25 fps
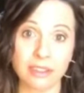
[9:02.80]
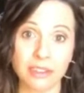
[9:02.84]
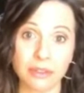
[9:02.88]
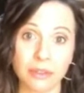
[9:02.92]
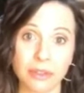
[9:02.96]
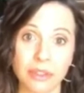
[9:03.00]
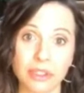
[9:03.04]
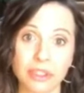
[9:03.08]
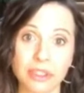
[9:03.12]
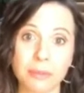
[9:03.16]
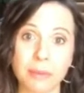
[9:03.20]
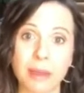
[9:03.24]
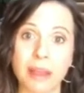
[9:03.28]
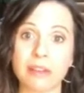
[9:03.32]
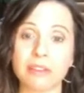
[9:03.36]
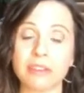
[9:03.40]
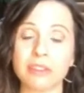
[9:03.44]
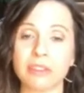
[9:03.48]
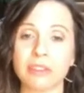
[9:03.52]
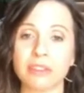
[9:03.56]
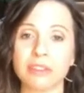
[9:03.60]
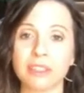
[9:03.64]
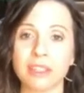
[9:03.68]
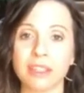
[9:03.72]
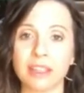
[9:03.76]
and your spouse are
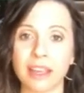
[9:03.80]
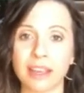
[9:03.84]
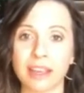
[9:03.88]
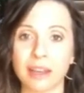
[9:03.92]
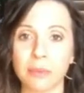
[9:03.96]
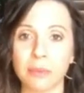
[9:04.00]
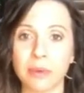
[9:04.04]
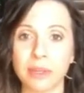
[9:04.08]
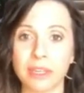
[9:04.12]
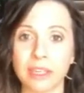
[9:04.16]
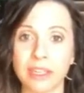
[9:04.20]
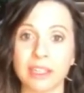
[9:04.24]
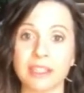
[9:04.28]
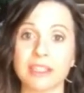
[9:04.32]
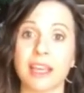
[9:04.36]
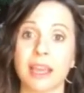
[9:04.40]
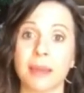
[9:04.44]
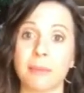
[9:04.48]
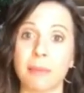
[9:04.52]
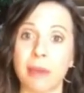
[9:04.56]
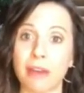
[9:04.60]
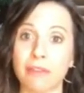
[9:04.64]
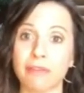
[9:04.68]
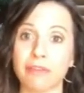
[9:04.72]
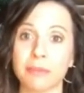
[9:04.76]
using like, we need a
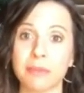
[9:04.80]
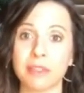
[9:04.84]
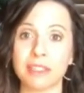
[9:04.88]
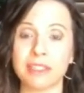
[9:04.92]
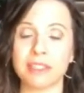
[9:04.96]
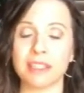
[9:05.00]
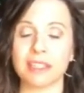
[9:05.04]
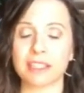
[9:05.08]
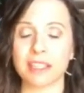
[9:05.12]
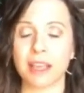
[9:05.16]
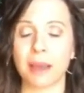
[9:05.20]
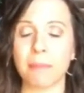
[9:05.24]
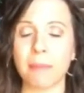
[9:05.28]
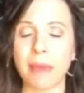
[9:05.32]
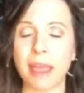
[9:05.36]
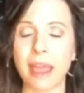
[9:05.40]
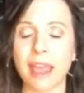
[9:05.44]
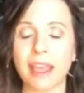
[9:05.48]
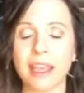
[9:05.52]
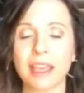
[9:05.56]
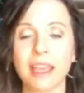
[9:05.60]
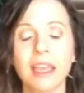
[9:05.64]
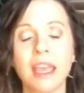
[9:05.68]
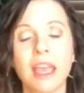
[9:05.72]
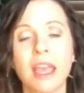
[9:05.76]
timeout from this. Let's come
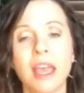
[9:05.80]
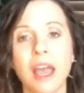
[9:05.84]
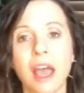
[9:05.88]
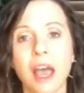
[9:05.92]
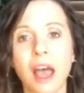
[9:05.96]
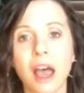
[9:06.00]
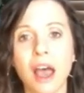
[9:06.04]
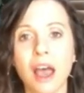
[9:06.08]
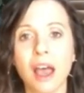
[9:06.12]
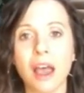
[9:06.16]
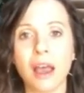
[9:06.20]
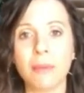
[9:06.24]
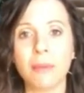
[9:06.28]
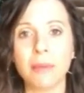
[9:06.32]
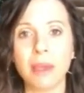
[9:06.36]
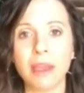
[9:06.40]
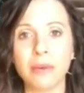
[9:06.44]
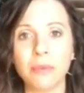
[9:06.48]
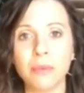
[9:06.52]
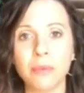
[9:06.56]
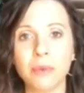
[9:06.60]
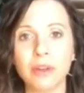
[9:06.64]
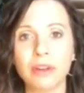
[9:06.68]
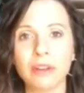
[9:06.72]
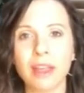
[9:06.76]
back.
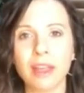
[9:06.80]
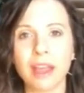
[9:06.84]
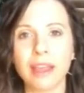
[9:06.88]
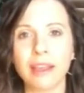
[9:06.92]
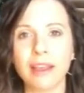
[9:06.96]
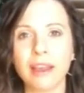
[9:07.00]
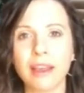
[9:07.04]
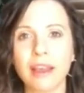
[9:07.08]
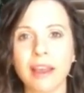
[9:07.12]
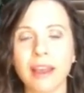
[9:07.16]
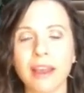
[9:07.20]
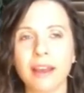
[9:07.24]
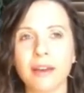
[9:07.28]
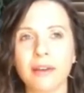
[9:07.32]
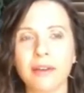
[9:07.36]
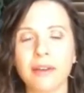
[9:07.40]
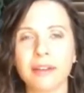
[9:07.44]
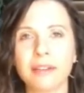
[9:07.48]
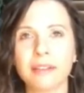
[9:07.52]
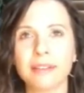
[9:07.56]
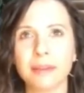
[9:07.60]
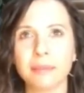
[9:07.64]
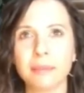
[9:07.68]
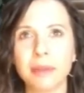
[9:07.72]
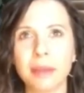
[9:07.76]
And we're like,
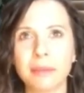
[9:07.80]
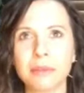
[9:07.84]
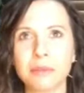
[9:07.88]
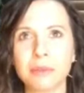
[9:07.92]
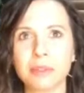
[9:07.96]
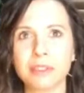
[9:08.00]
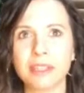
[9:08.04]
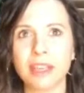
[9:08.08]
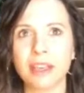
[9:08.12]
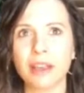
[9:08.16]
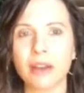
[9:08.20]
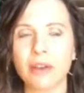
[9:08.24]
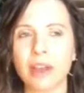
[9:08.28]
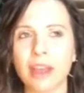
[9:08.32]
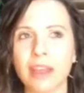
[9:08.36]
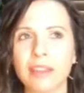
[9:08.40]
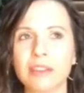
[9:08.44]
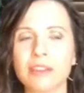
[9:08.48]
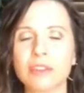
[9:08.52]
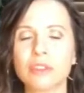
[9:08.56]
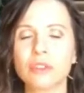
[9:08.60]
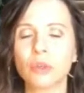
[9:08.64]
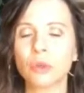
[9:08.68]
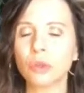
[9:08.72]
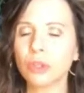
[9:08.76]
sometimes we'll say, okay, the
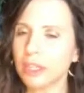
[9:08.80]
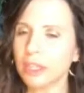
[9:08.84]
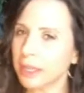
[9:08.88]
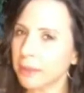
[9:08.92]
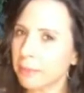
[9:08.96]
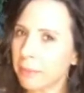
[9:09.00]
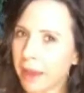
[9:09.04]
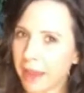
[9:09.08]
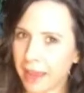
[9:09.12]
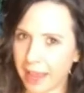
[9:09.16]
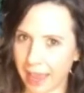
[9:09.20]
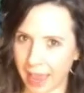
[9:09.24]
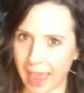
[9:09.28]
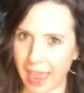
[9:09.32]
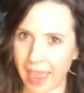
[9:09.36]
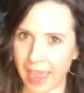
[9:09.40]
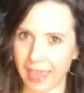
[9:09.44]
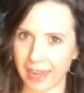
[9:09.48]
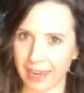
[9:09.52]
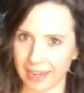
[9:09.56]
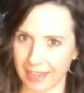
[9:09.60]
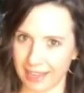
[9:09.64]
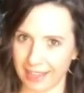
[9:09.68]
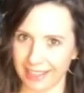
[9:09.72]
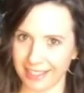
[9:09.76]
story in my
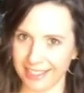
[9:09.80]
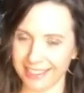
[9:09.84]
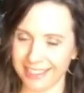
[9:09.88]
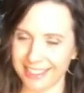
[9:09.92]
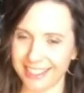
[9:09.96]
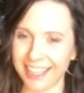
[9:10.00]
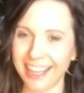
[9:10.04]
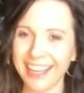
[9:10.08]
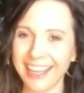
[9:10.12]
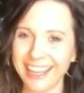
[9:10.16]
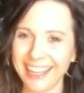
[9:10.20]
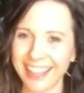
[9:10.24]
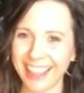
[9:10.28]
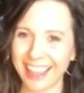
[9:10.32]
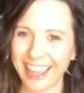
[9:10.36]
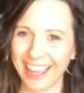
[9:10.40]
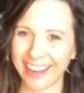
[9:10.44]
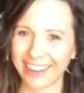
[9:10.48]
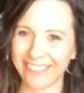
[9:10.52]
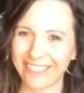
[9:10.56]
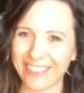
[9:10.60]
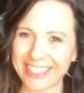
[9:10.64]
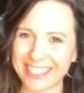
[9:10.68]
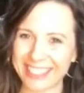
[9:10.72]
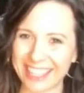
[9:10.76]
head is,
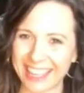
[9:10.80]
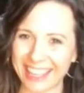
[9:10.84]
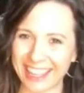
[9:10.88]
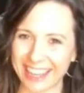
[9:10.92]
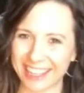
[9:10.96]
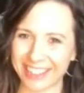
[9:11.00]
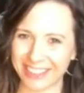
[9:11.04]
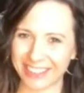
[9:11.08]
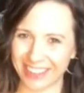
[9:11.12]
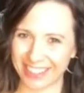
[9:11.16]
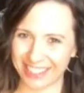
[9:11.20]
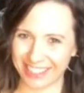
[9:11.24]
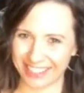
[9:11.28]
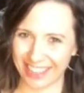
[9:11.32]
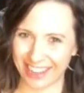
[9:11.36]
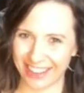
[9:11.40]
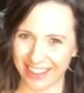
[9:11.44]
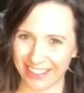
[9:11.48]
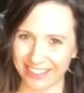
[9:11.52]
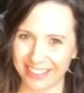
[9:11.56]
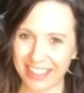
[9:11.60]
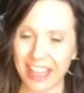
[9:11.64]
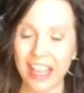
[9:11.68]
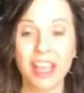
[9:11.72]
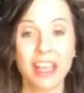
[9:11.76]
we'll say that to
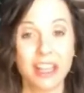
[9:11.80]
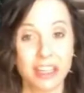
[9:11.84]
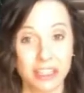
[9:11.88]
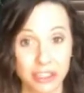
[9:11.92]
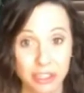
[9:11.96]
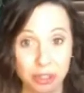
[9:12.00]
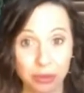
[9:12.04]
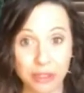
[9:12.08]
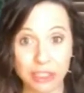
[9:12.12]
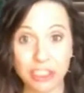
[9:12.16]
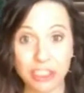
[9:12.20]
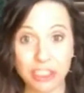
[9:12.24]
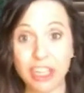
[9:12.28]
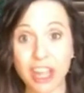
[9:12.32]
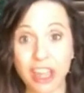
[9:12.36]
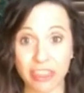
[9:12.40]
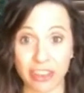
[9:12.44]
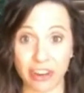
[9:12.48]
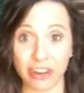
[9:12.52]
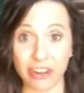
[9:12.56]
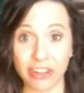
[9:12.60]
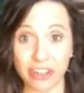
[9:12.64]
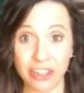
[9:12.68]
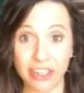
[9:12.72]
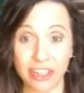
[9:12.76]
ourselves, to each
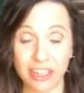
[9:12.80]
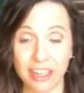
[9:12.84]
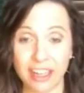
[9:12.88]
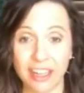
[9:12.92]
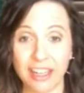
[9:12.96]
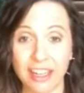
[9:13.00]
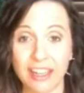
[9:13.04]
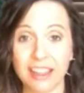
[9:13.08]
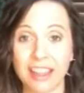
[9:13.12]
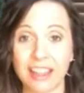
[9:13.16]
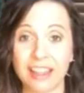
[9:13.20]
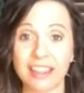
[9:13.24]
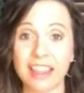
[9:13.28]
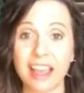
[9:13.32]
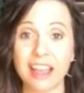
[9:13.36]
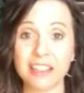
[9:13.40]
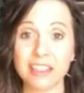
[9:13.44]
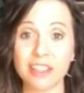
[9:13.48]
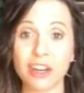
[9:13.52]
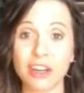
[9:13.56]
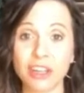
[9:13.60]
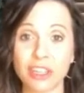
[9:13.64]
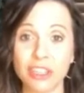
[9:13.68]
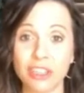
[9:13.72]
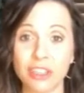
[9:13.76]
other. Like that's
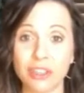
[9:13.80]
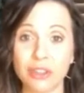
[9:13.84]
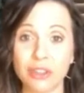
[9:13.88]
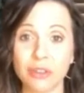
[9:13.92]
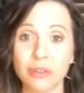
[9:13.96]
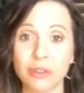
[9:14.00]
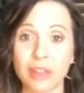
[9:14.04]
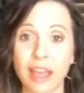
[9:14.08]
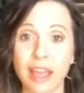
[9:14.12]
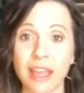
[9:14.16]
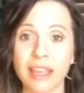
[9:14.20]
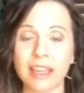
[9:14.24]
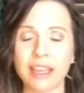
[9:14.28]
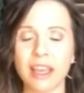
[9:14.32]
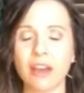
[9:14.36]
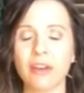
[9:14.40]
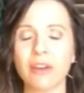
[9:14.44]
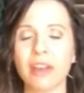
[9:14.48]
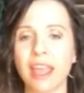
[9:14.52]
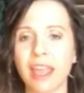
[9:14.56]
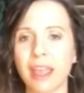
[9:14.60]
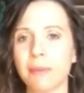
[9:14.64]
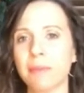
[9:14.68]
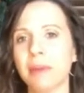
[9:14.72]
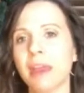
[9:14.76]
our cue. Like,
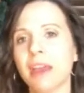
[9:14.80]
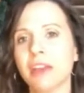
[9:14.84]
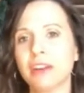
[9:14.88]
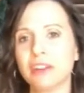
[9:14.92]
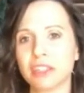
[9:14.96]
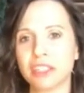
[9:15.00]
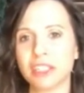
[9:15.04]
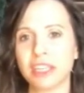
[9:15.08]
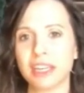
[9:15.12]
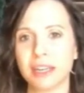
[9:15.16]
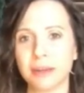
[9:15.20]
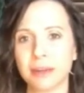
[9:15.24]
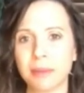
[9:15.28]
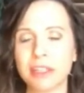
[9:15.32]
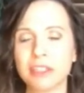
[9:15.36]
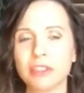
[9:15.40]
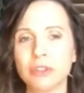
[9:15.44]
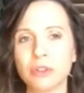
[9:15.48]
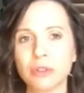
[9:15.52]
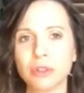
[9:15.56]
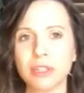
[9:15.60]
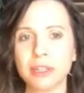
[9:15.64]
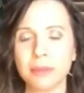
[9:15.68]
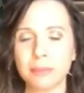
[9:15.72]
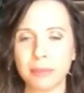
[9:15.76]
okay, I'm not understanding. My
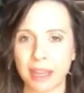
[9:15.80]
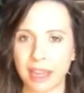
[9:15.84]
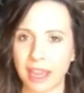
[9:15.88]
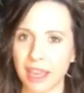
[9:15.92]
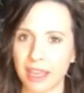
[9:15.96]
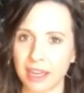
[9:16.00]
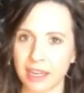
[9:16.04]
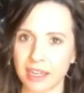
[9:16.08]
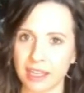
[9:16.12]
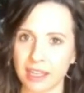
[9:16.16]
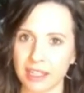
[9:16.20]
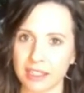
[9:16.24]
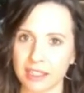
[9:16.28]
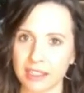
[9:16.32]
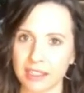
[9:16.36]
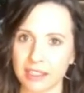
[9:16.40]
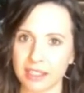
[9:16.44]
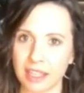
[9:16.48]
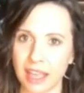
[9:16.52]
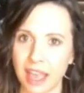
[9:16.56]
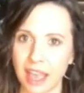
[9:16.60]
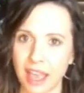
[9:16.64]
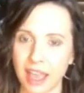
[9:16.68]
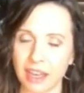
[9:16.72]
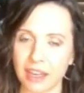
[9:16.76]
story in my head is
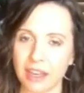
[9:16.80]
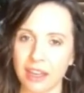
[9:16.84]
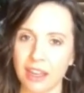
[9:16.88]
that